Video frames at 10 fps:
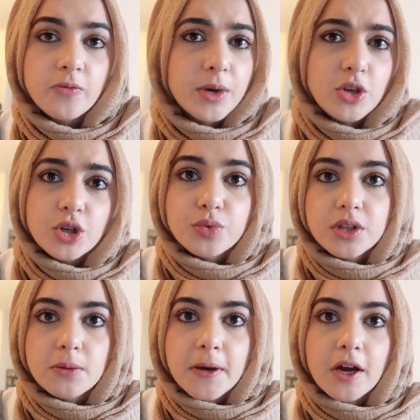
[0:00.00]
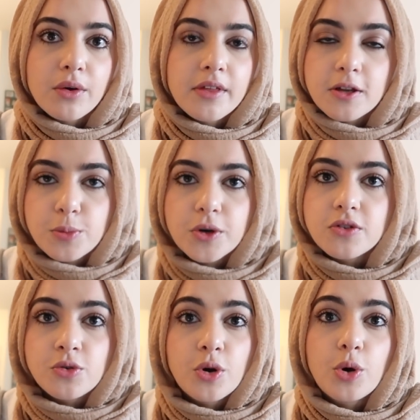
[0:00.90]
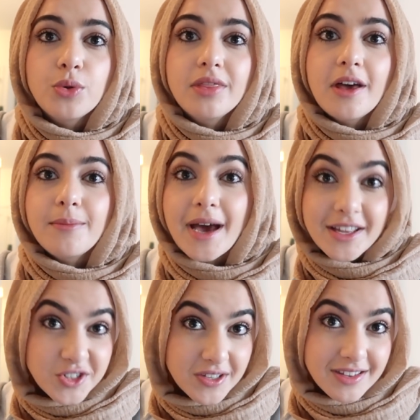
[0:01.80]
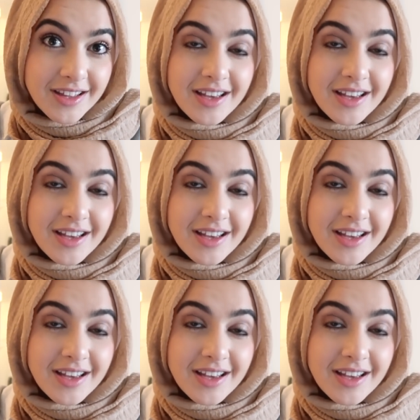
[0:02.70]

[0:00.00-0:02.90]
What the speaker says: but you could really pair it with any purse you own that matches